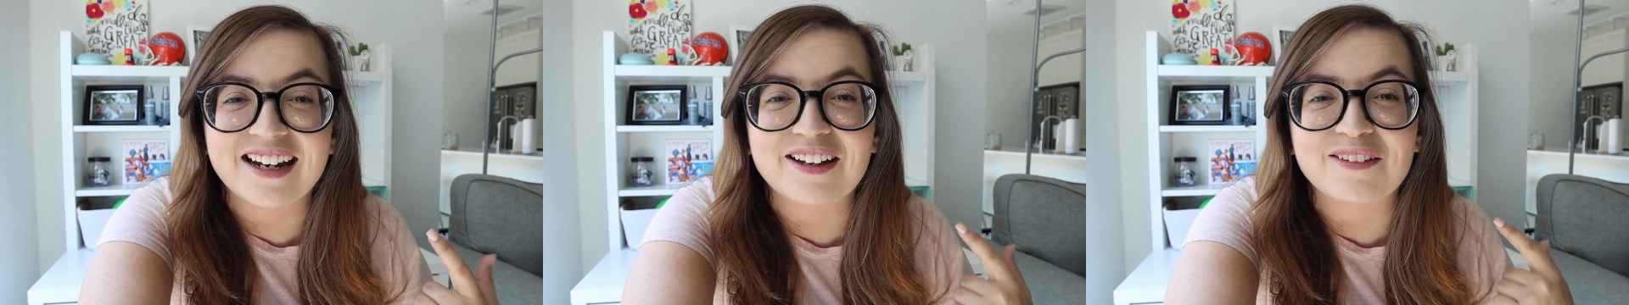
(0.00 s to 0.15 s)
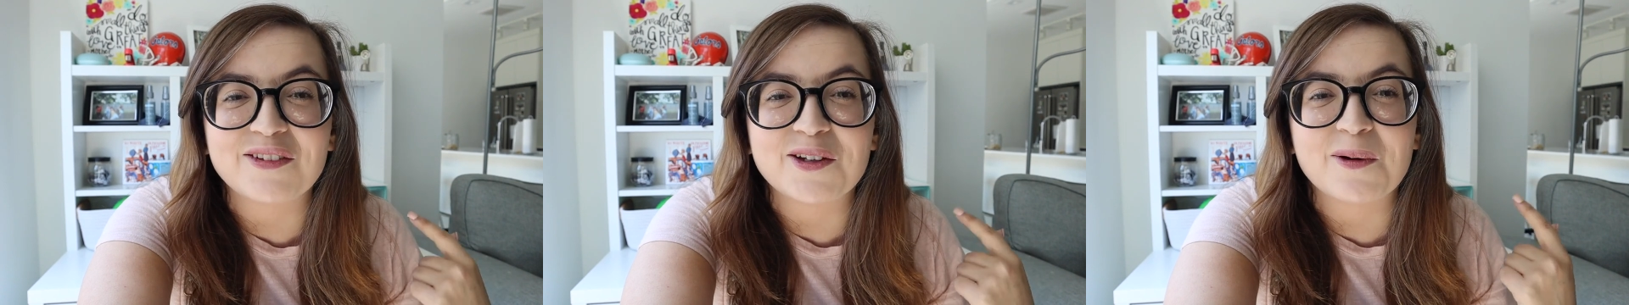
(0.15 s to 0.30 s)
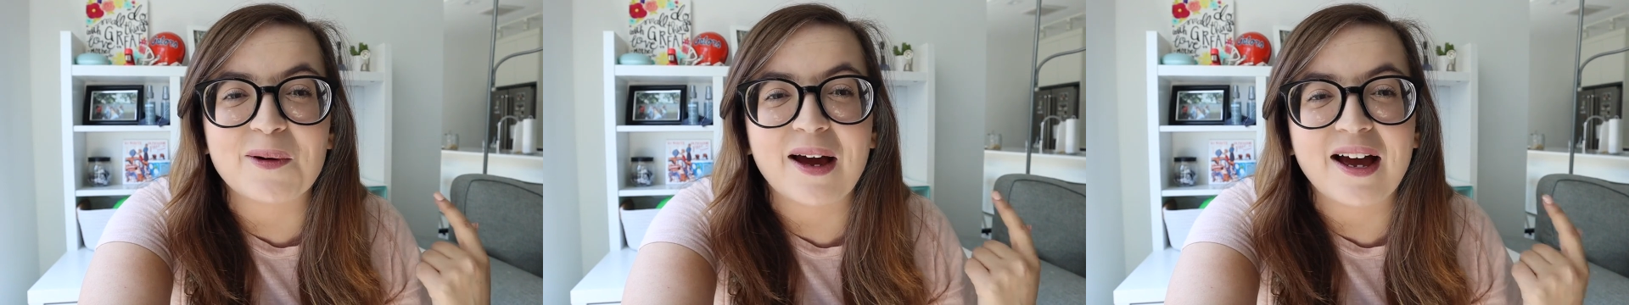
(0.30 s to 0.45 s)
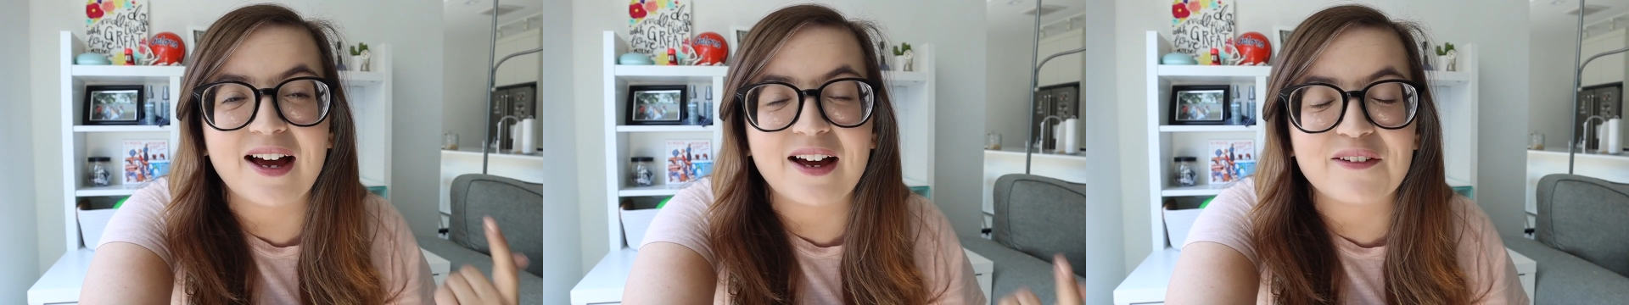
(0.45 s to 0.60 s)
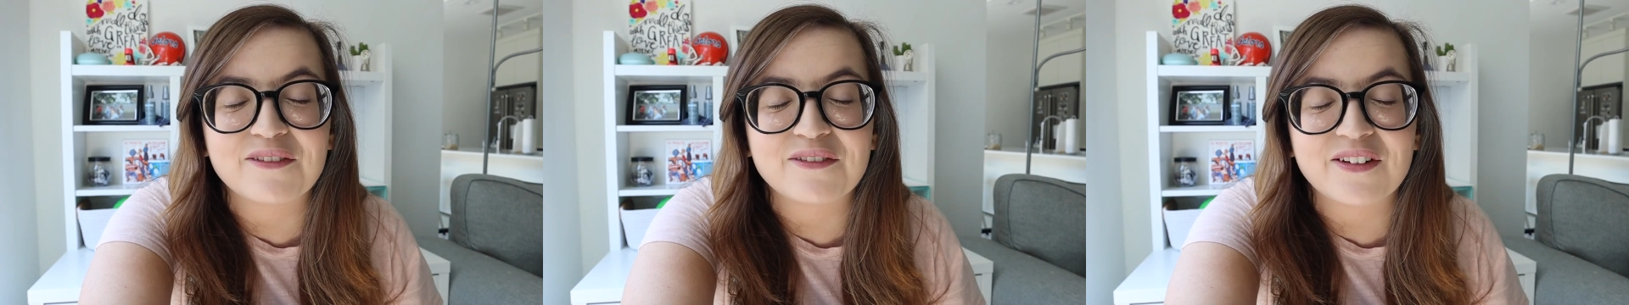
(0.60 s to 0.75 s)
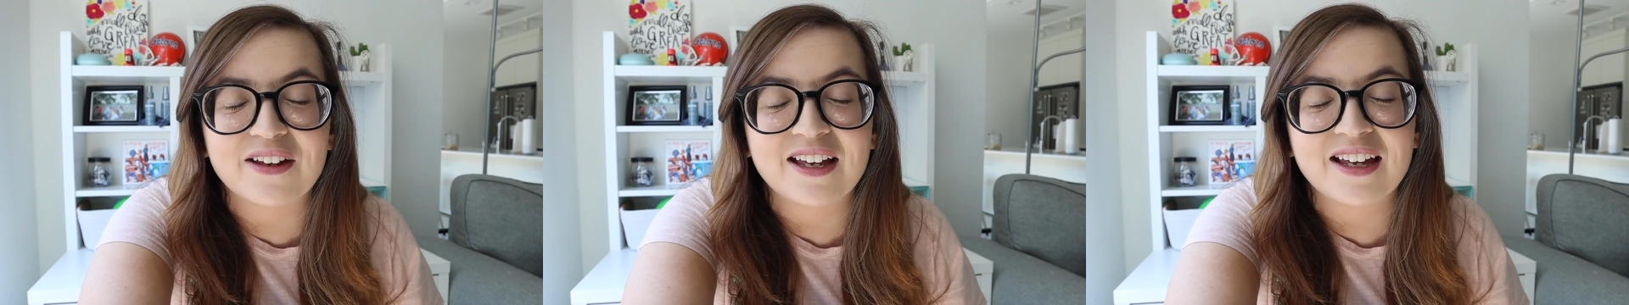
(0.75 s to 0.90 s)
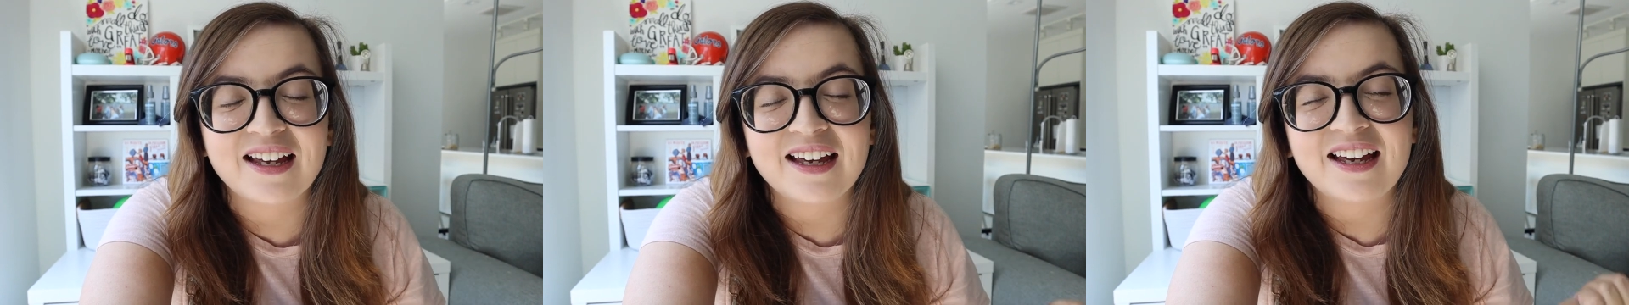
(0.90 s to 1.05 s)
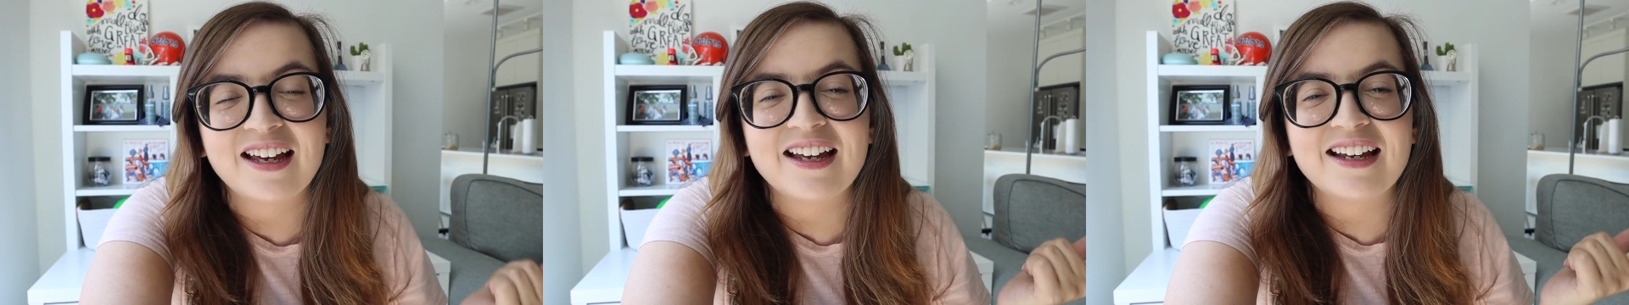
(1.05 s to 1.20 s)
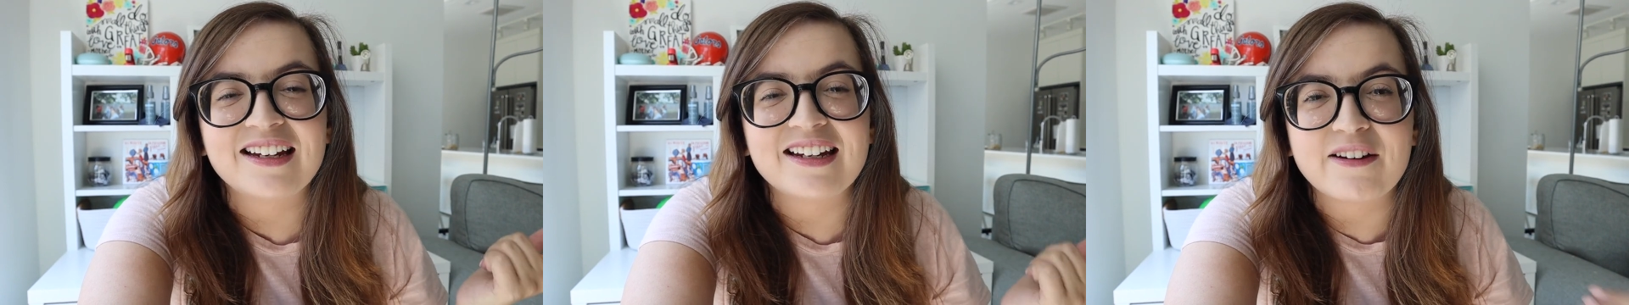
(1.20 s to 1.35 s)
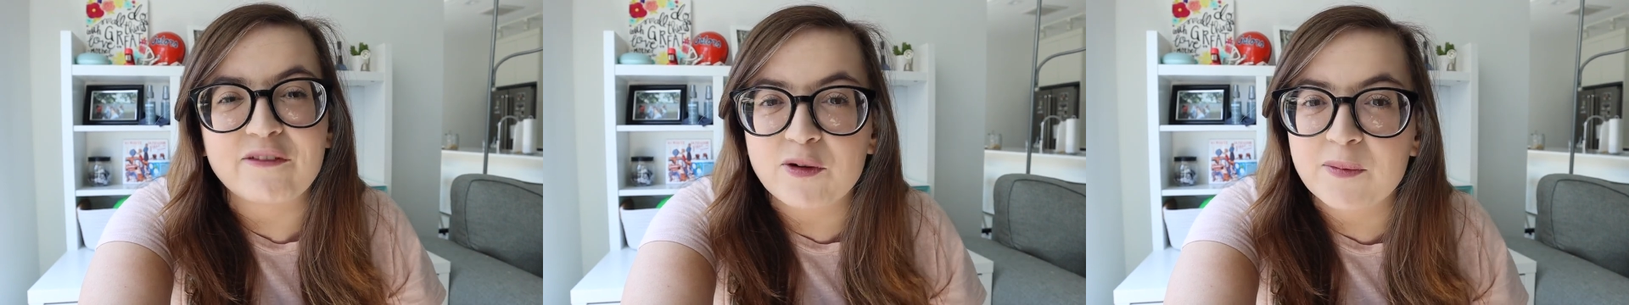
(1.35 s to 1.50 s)
If you have
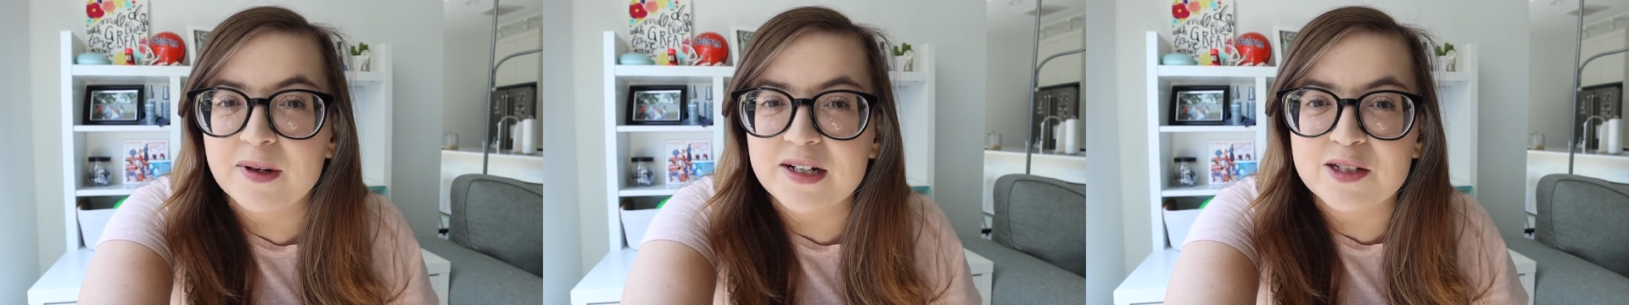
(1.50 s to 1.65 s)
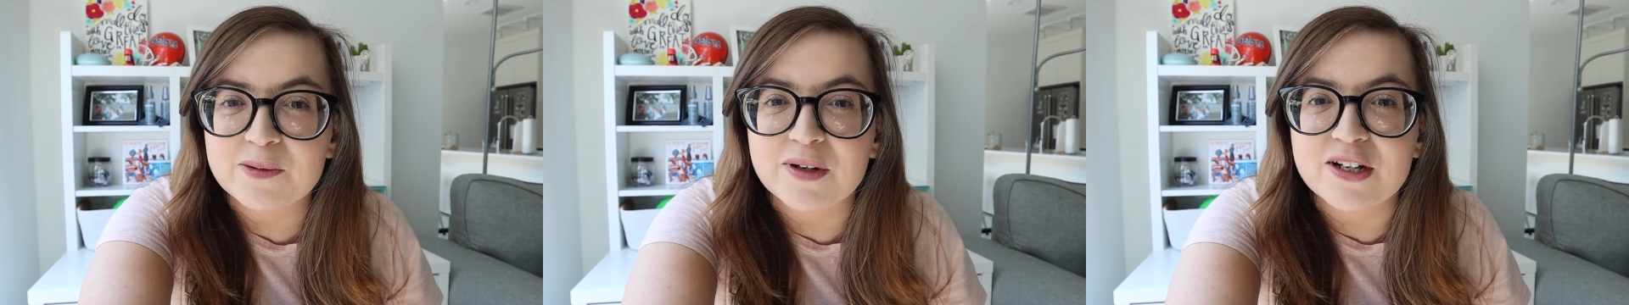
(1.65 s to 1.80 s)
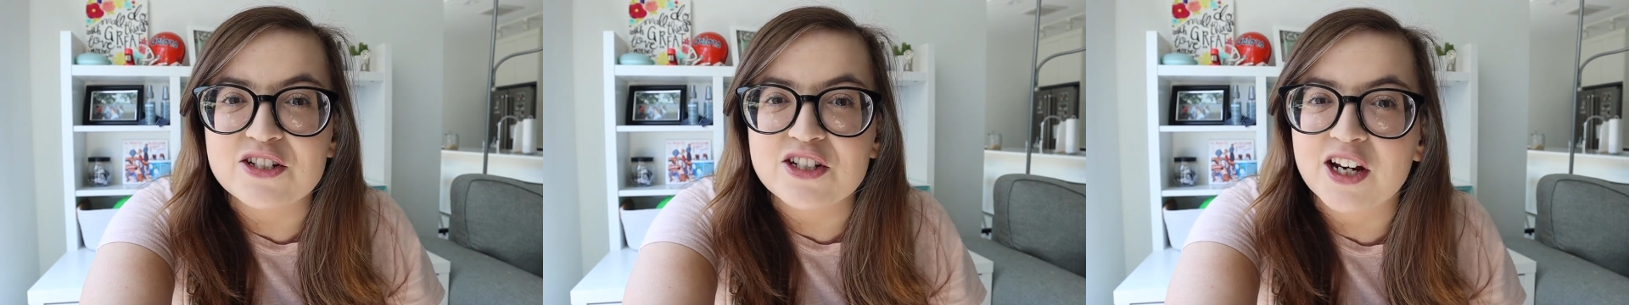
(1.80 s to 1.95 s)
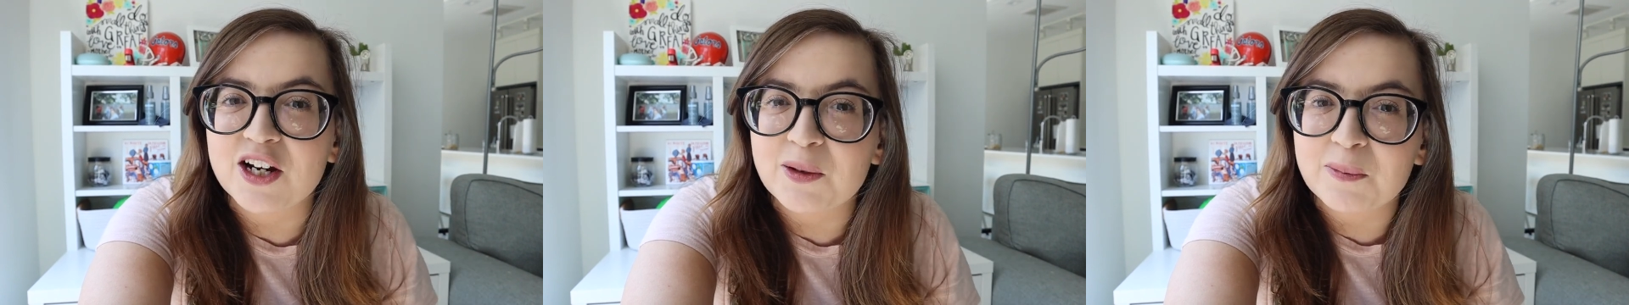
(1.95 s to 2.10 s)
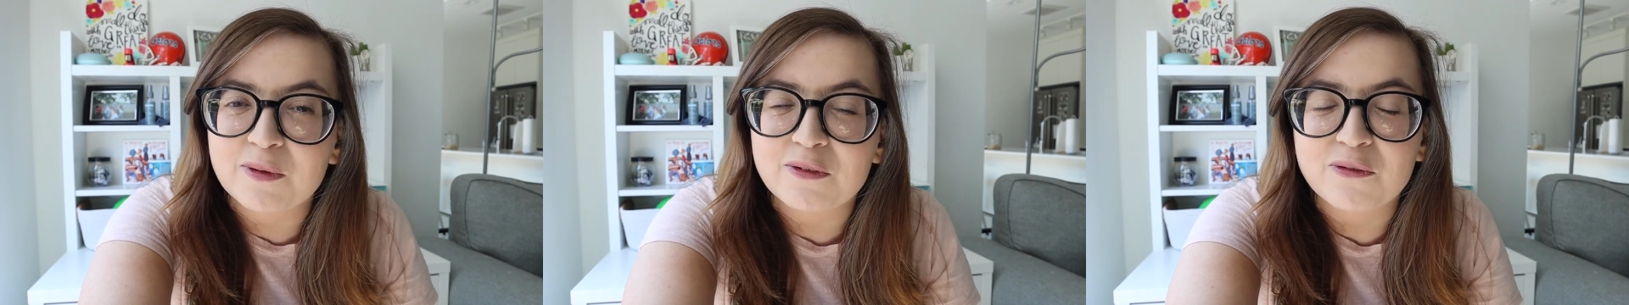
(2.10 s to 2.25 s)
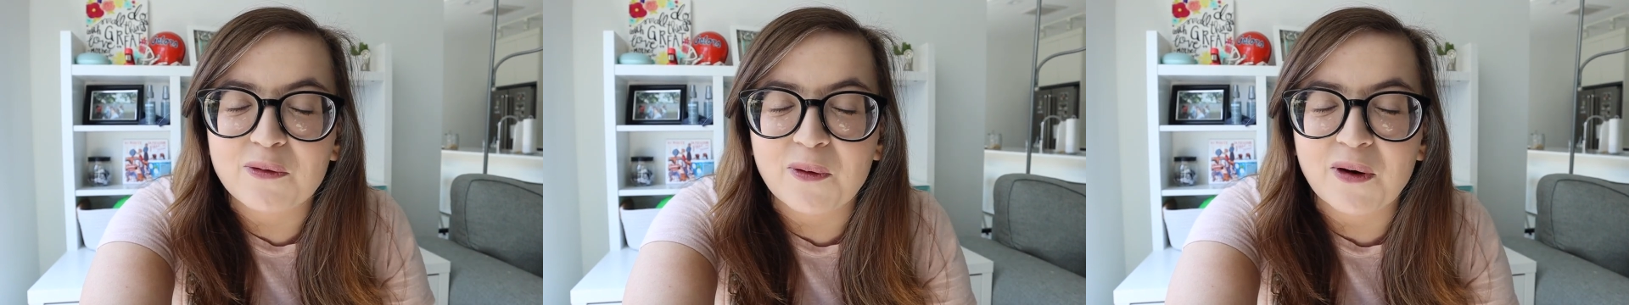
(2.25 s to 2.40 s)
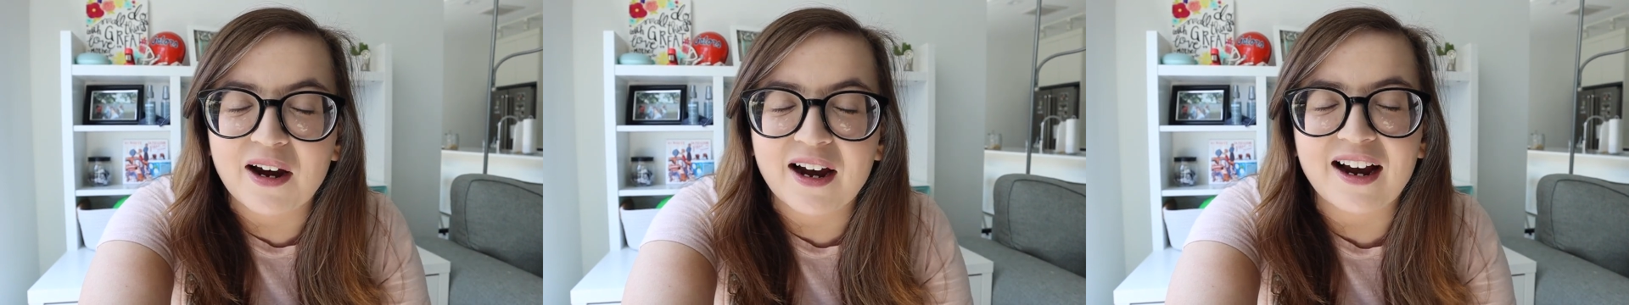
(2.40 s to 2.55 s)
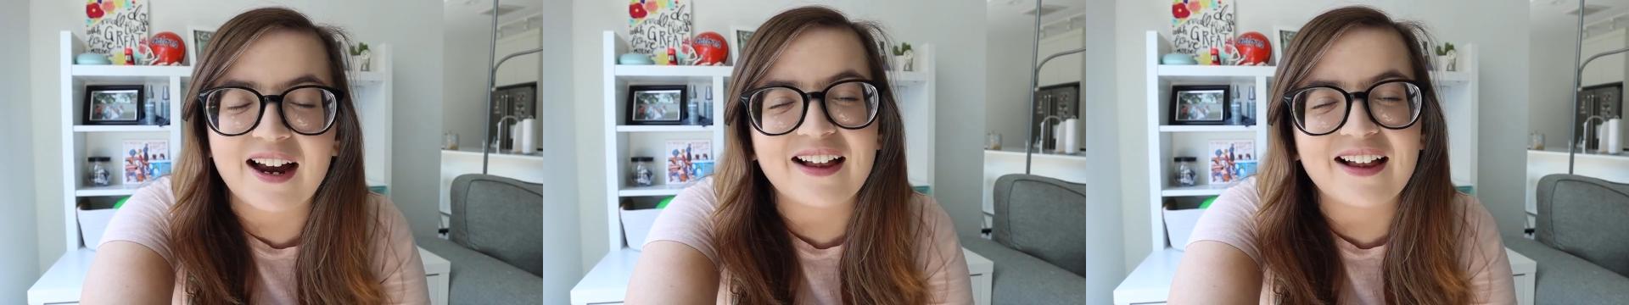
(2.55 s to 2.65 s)
never been to my channel before,